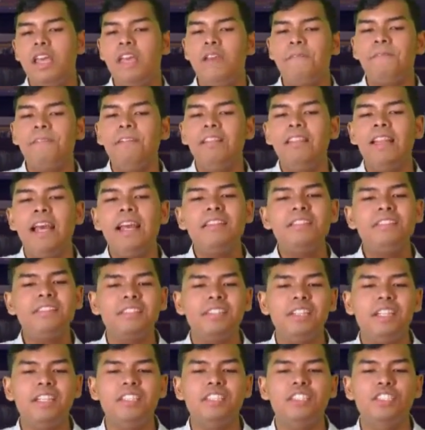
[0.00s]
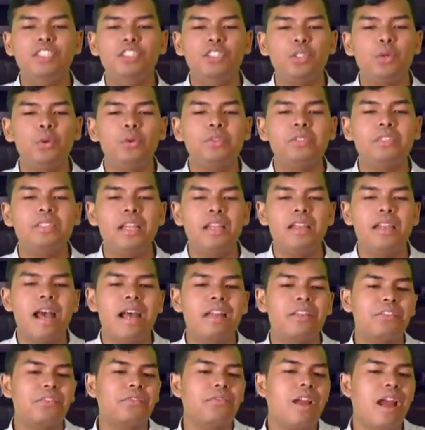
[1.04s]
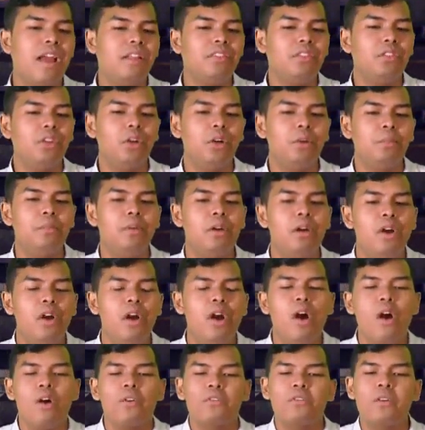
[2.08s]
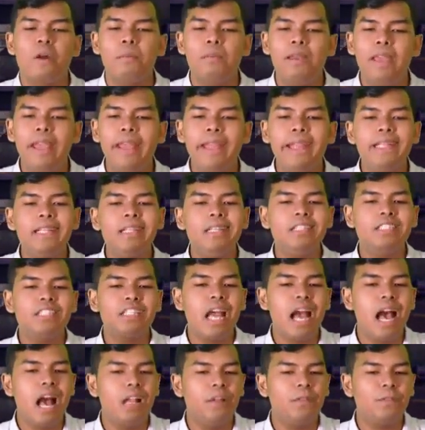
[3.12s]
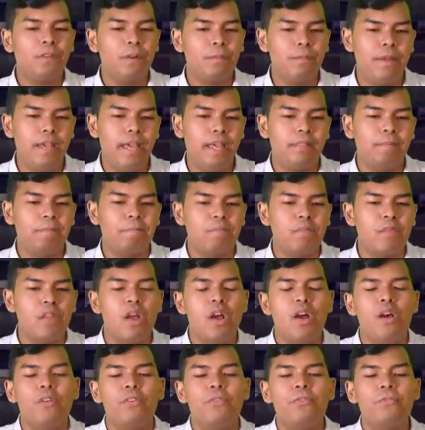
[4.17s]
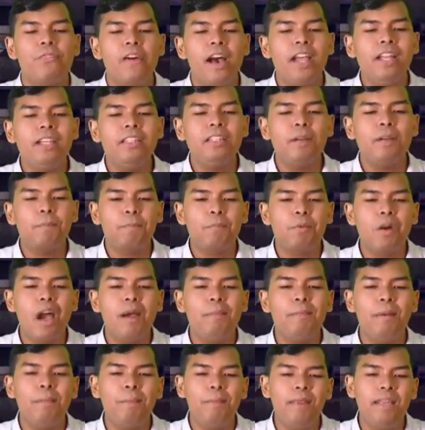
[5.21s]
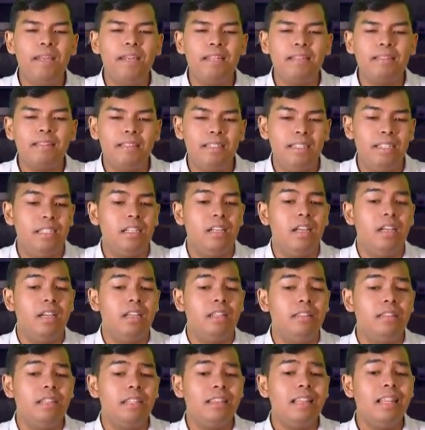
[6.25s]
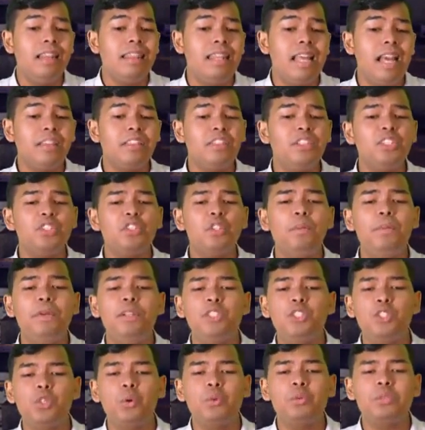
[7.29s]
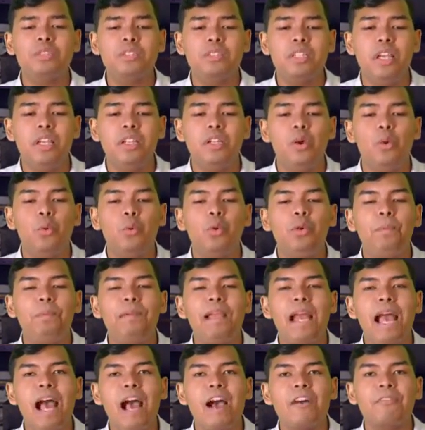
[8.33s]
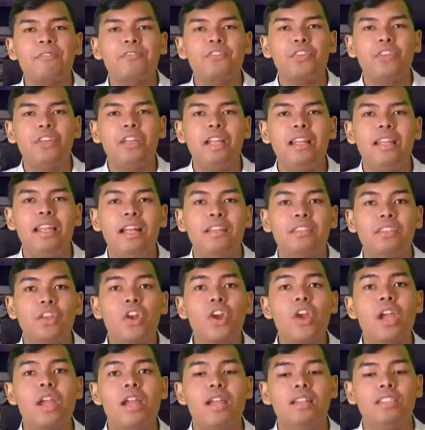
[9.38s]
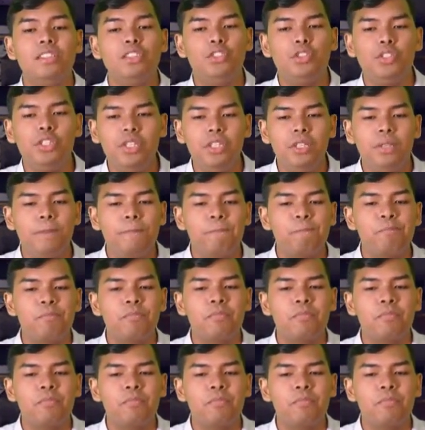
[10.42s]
If a letter is chosen at random from English alphabet, find the probability that the letter to be chosen will be after the letter G.